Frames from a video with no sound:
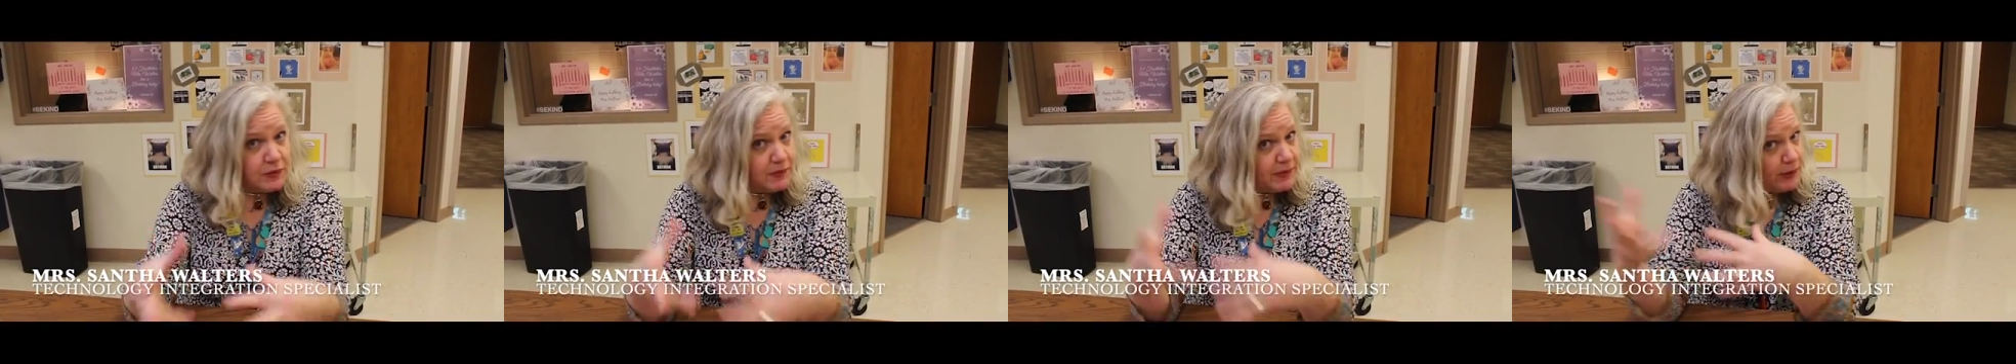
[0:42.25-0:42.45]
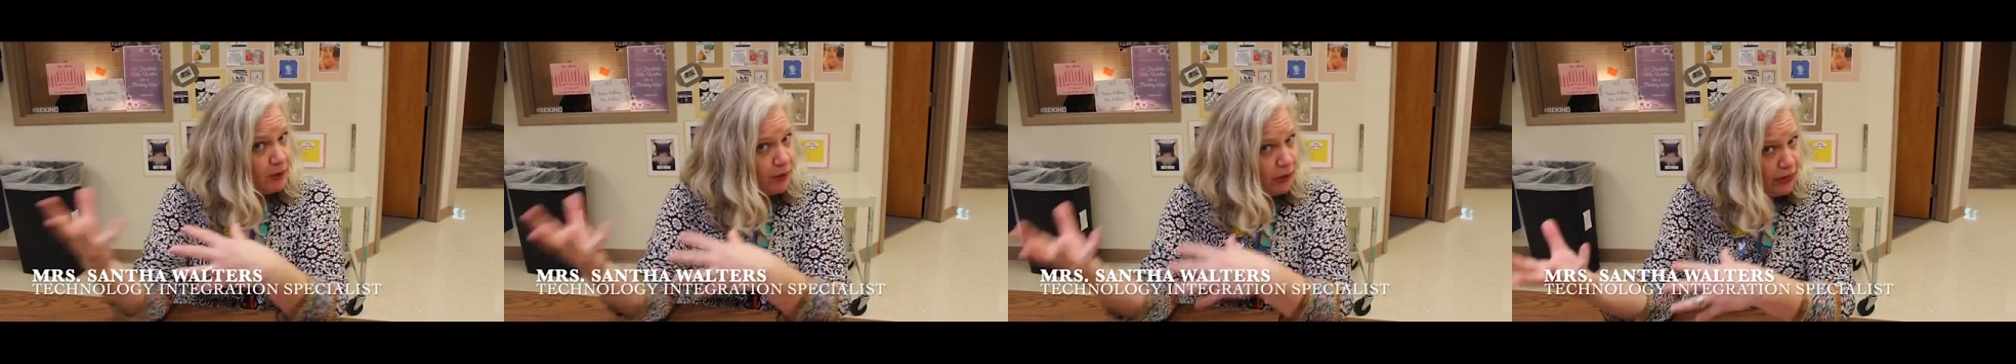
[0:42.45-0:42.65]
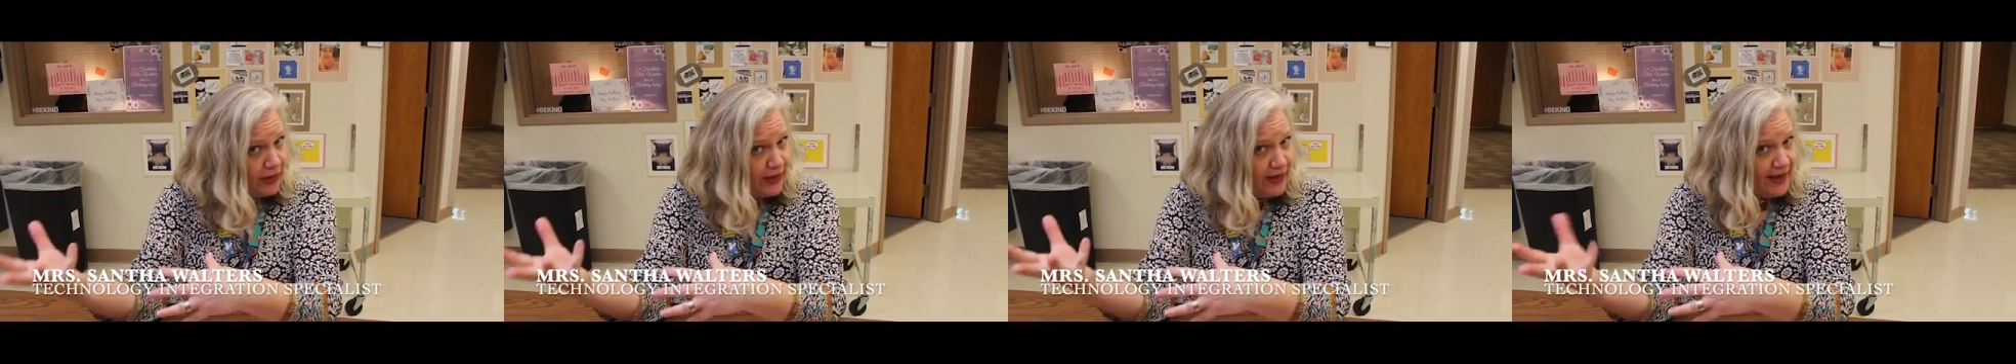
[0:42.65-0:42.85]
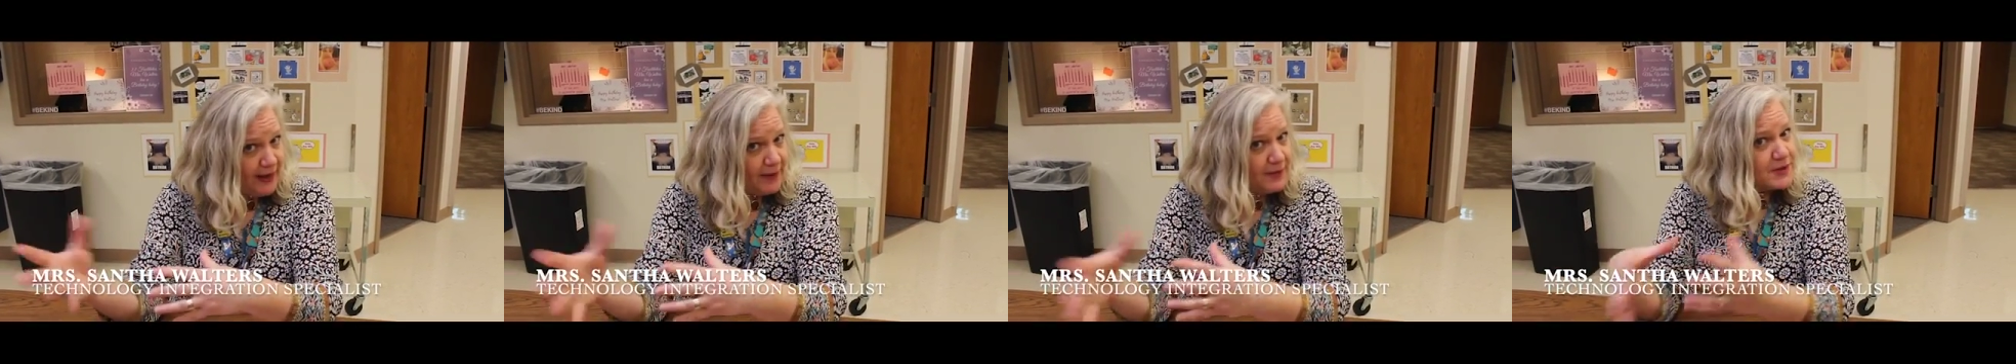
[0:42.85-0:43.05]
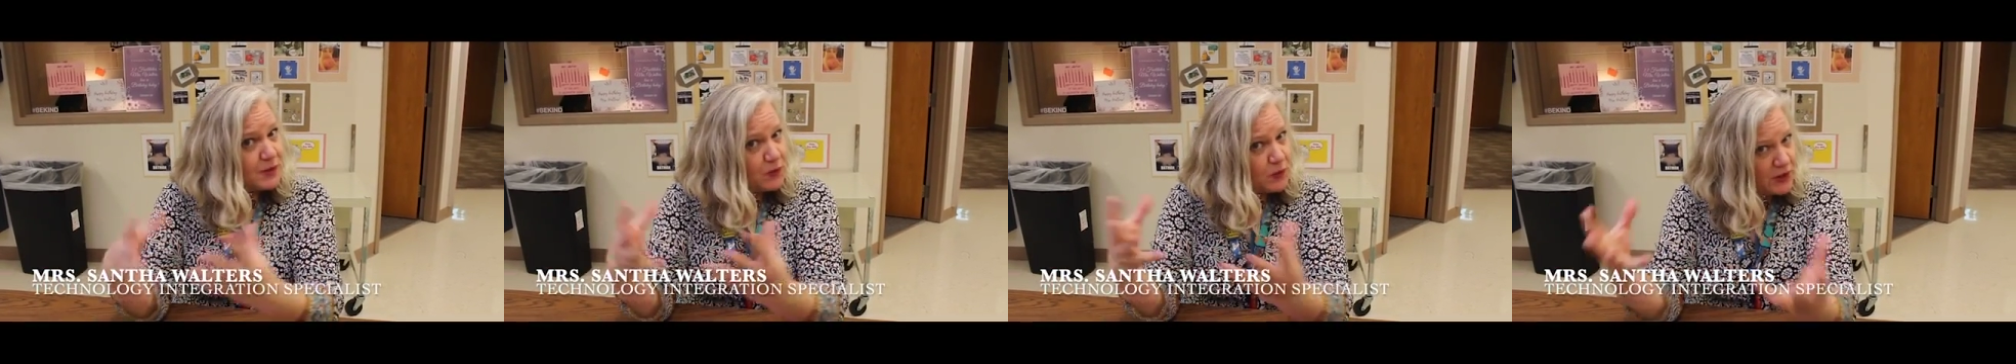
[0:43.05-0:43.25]
to build
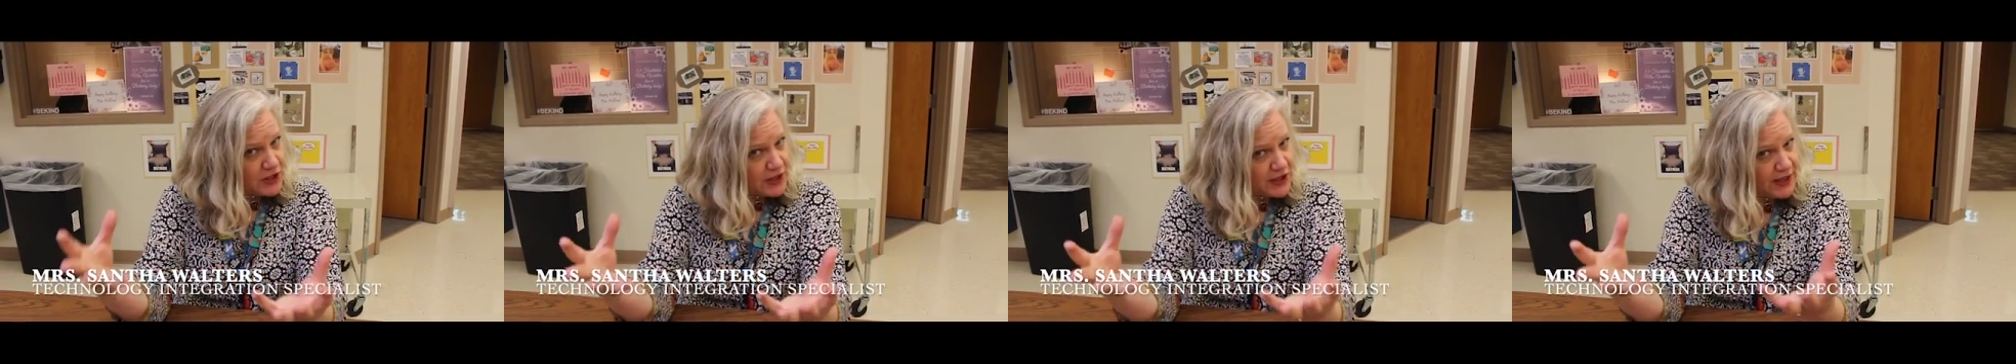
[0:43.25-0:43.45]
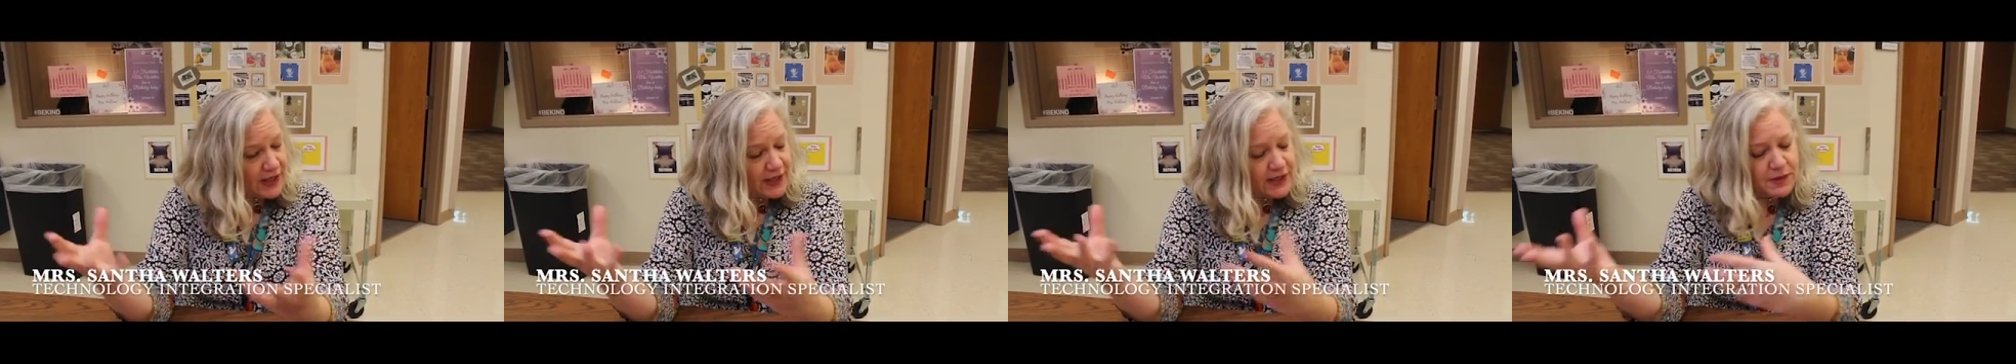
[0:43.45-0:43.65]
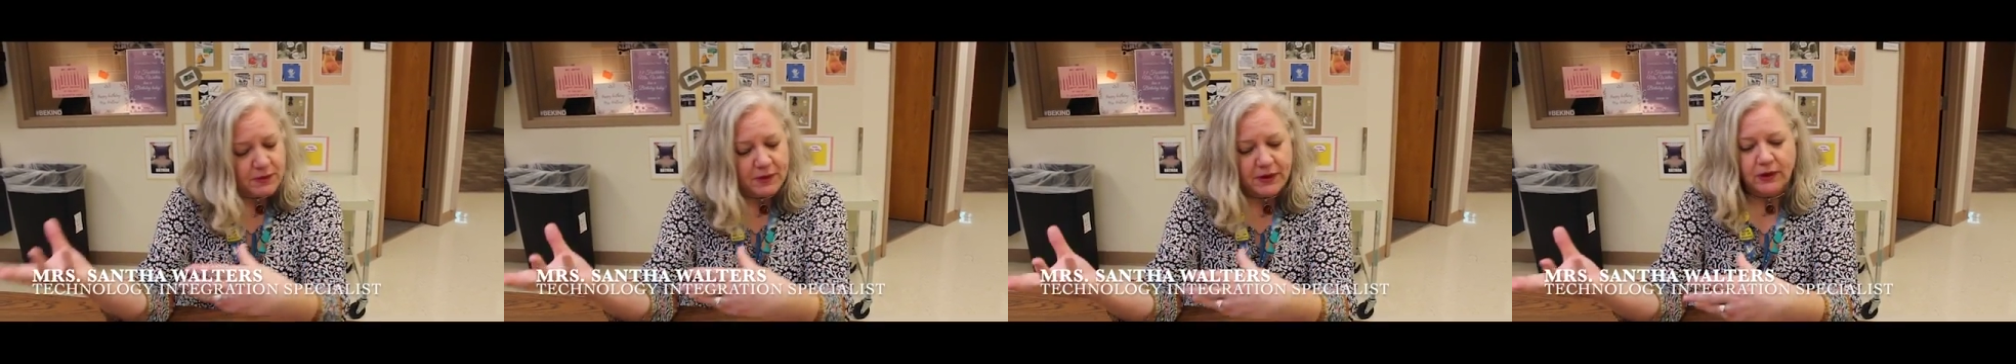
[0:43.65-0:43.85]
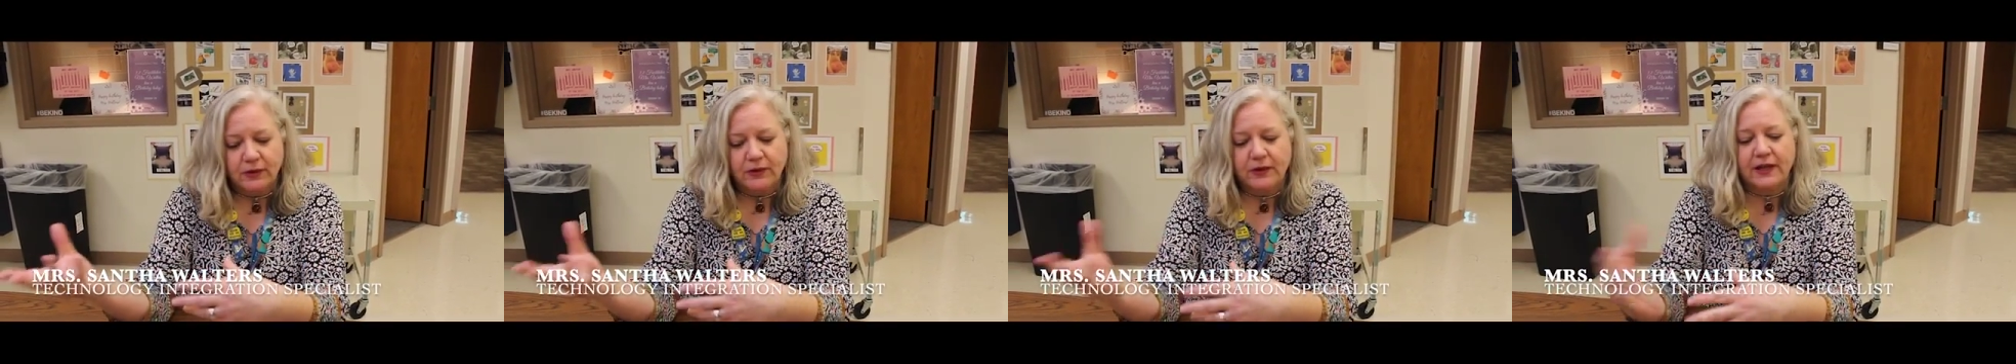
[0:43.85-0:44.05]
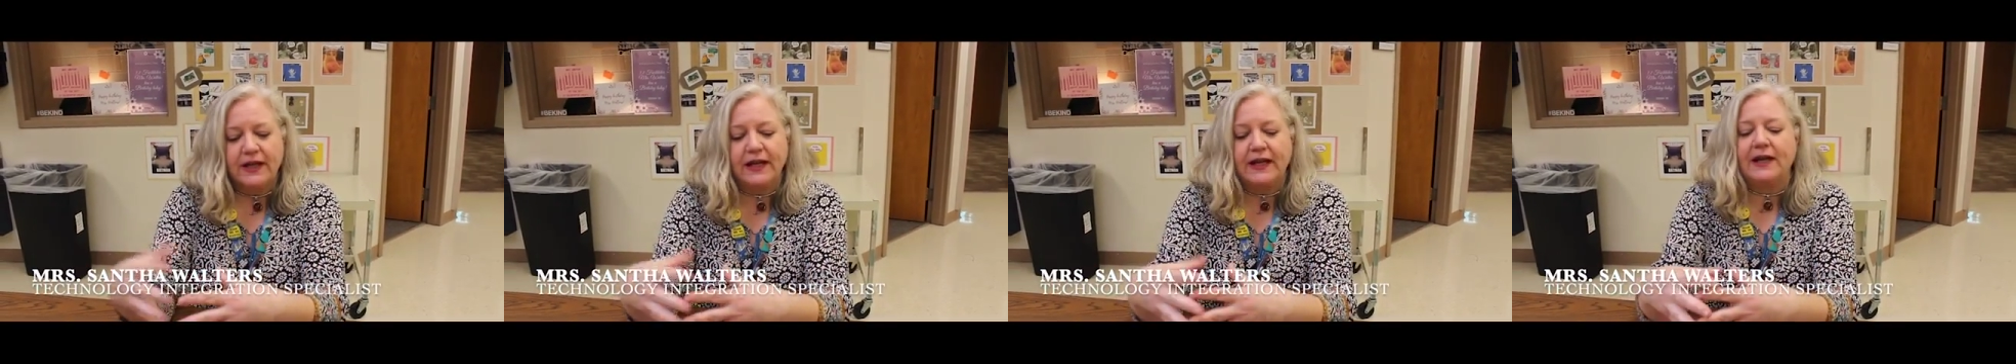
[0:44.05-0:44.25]
themes and which scenes
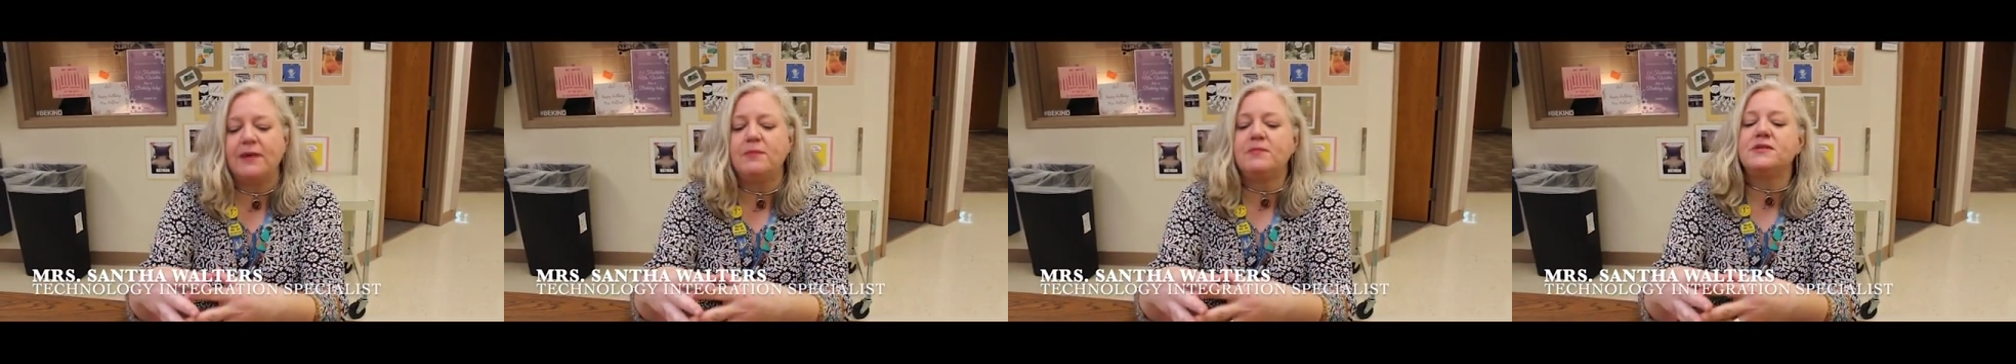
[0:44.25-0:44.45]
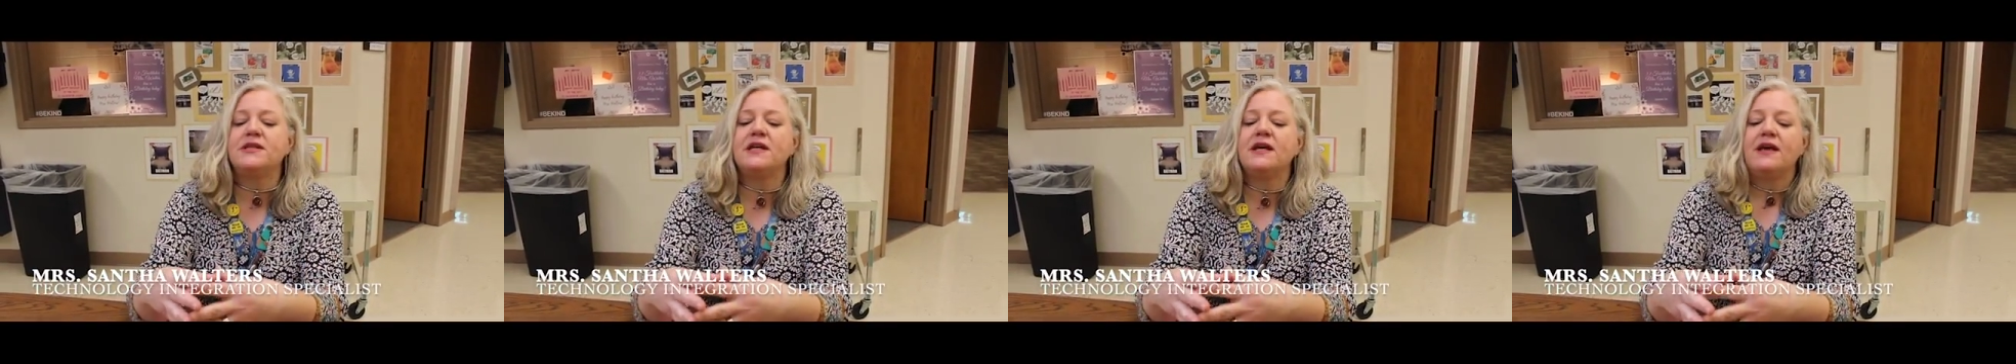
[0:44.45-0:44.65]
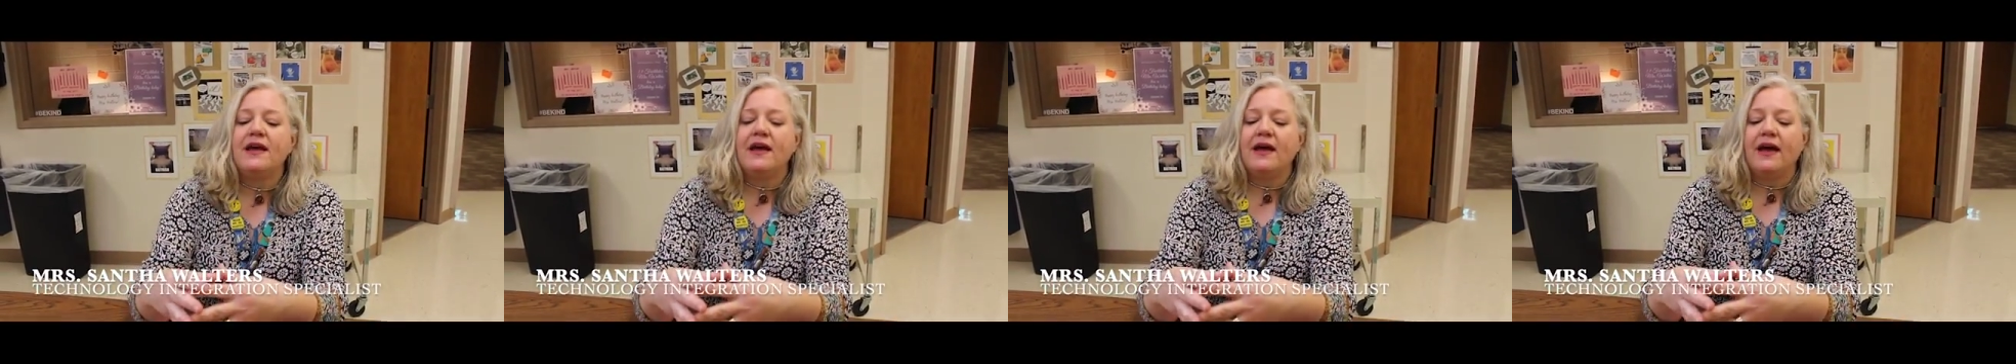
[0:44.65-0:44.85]
built themes.